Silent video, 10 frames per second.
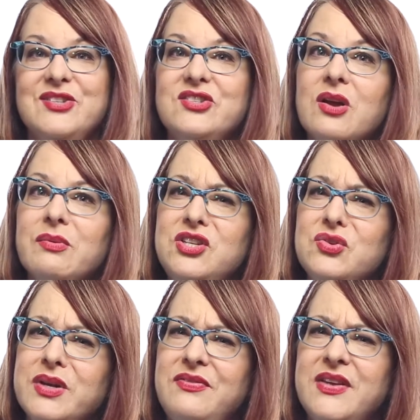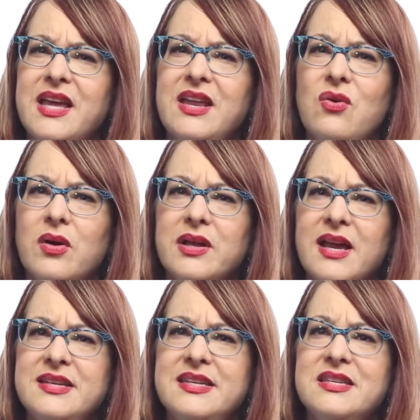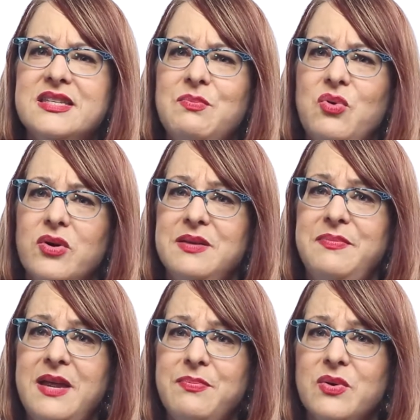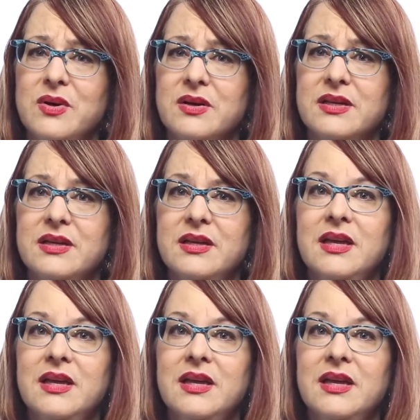start retrieving and organizing the supporting paperwork.